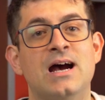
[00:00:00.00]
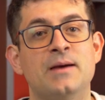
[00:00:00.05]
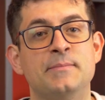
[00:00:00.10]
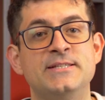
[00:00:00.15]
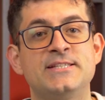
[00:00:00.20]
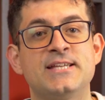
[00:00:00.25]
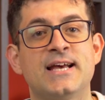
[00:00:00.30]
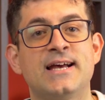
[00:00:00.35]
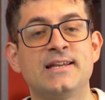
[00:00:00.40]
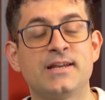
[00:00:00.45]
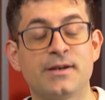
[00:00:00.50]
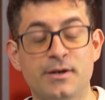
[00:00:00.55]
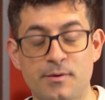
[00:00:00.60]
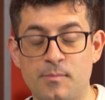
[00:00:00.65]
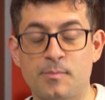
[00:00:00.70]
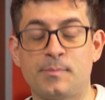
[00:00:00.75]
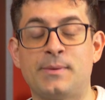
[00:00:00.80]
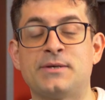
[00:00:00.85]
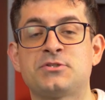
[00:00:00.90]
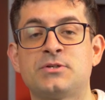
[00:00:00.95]
I'm Italian,
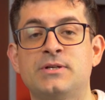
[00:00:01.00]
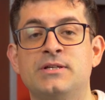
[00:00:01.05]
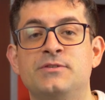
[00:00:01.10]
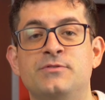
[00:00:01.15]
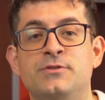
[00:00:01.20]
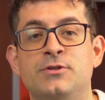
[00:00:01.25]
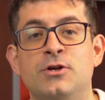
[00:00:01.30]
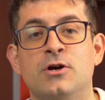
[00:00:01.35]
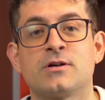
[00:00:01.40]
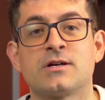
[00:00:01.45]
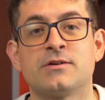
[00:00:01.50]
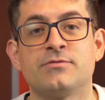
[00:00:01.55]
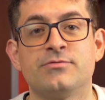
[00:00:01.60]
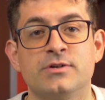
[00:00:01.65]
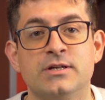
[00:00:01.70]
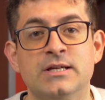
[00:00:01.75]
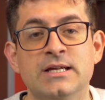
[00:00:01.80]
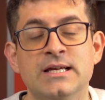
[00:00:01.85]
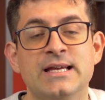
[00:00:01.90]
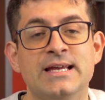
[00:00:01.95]
I'm a passionate
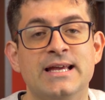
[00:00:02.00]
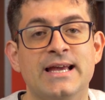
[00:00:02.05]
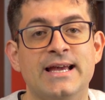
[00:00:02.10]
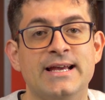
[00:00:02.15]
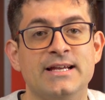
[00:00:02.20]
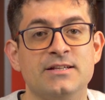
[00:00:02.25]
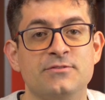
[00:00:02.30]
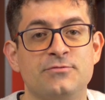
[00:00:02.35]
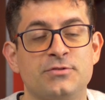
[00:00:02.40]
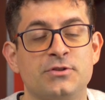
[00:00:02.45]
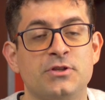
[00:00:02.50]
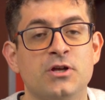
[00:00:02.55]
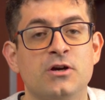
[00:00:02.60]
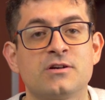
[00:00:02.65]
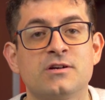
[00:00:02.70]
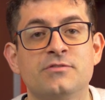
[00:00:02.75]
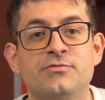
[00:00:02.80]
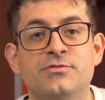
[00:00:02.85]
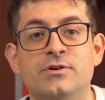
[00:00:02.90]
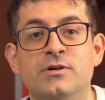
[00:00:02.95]
videographer and
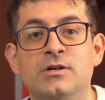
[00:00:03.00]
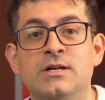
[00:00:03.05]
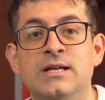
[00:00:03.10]
photographer,